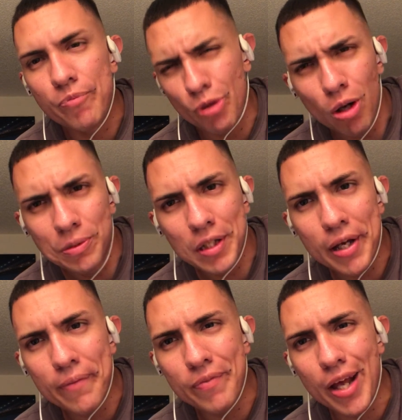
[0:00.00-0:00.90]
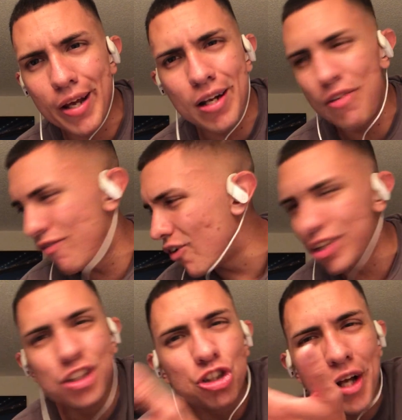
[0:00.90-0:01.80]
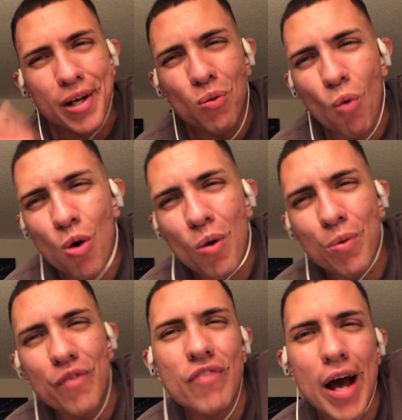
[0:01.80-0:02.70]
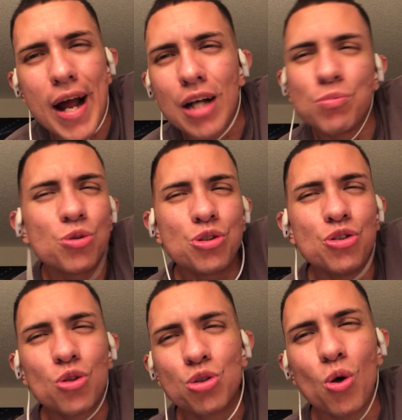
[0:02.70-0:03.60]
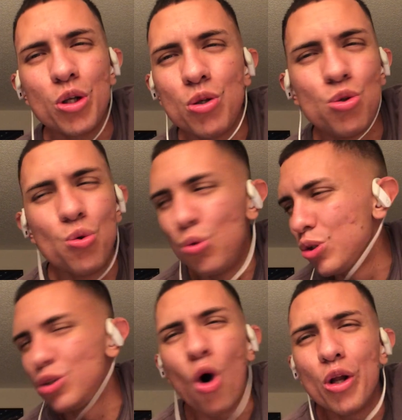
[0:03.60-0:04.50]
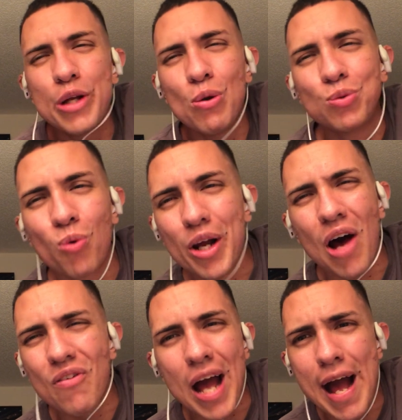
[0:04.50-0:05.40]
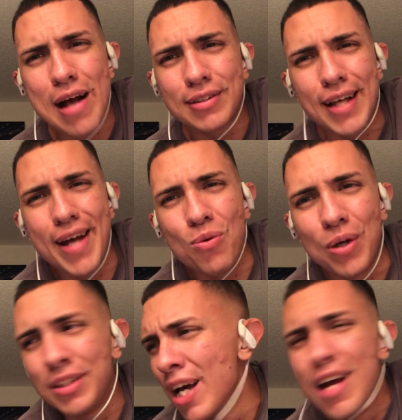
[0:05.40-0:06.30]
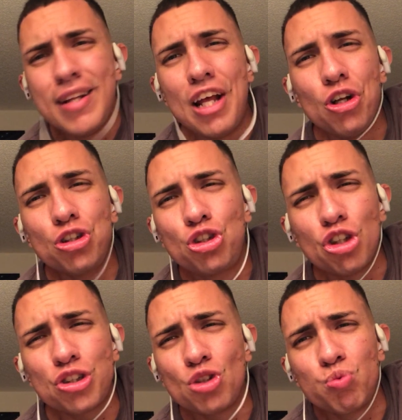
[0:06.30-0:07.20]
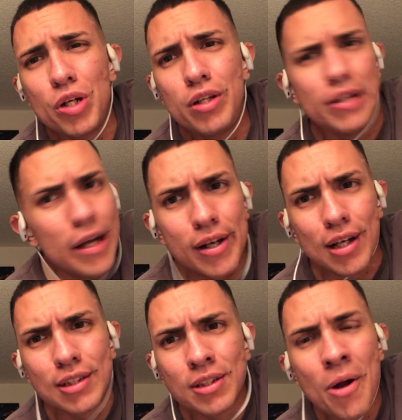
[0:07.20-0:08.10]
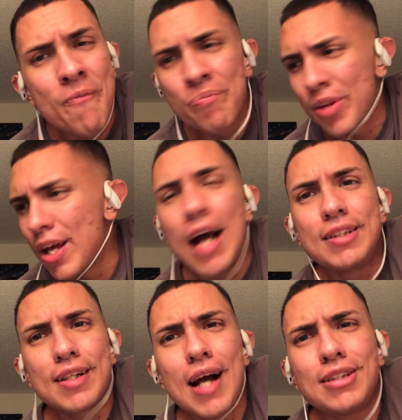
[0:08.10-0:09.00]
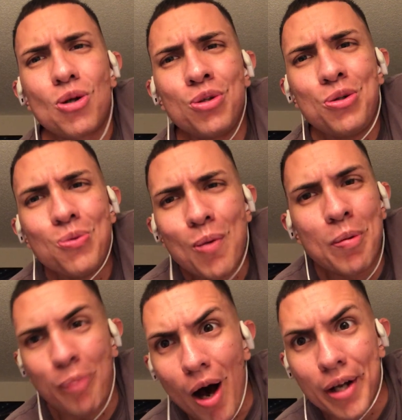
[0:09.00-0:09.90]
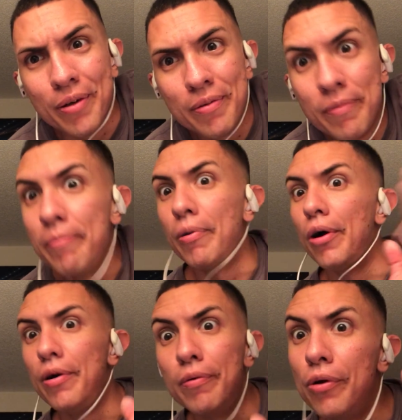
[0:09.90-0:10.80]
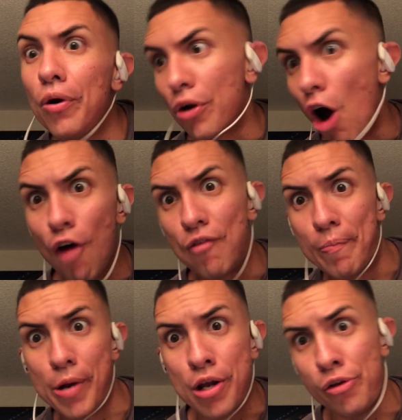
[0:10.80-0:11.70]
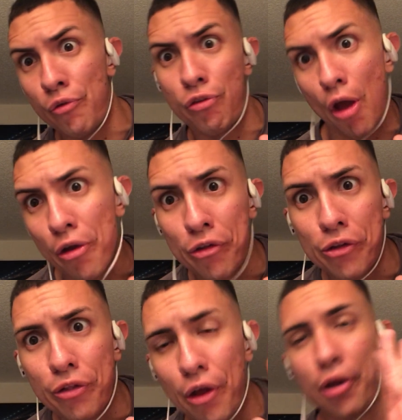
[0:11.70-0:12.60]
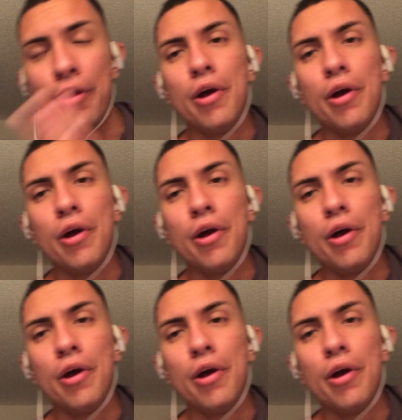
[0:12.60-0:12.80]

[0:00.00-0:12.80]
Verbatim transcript: You know what I'm saying? Like any fucking chick can walk around with a fat ass. Most of these girls only do is all they do is work out ass anyways. They look just as ridiculous as the guys that only do upper body. But you know, God forbid you say anything.